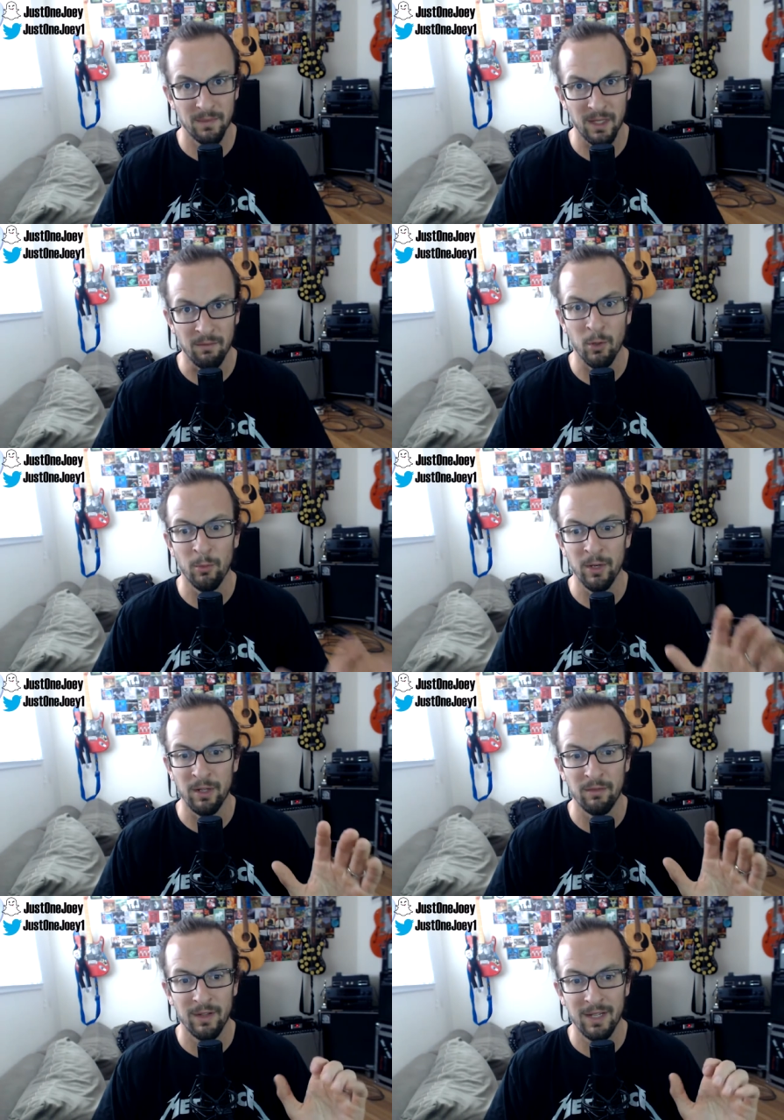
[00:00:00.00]

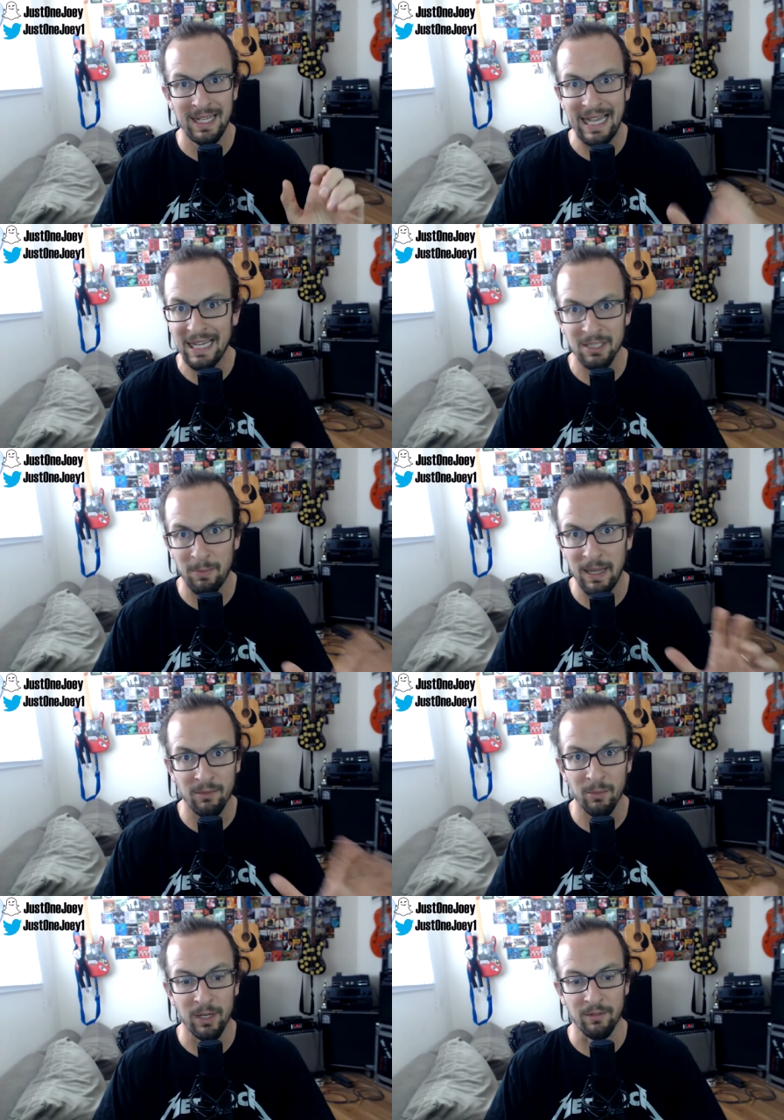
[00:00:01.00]
informative,
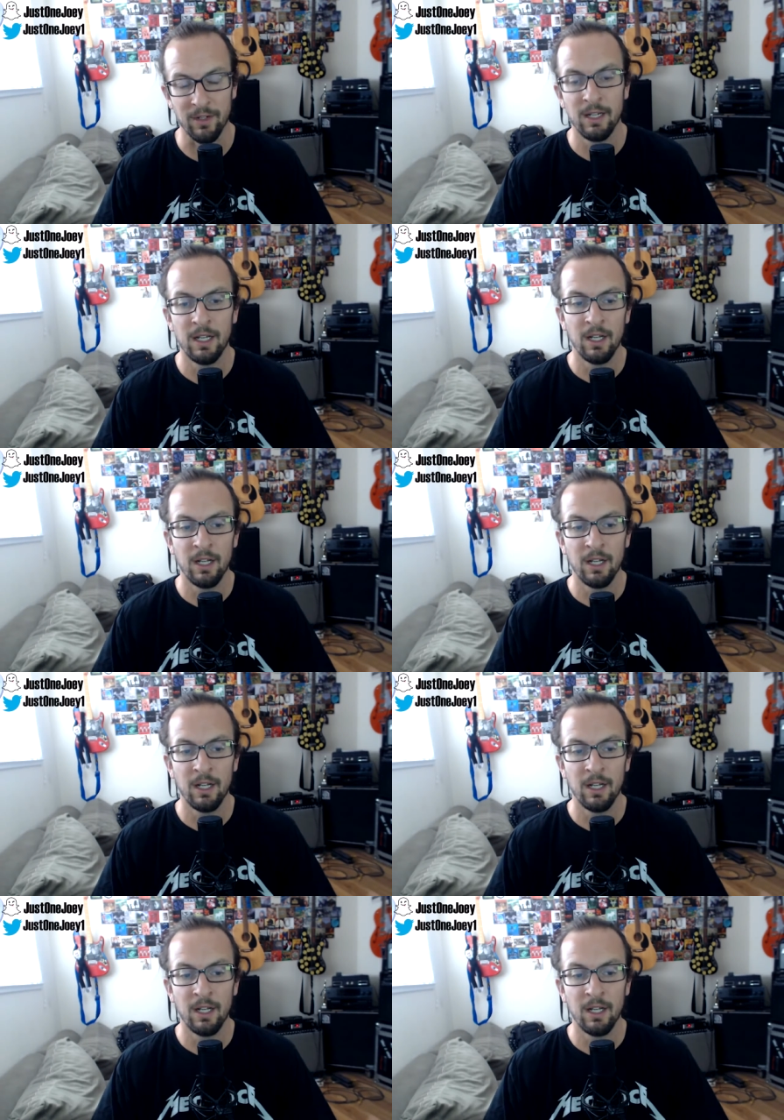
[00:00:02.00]
action-packed, whatever.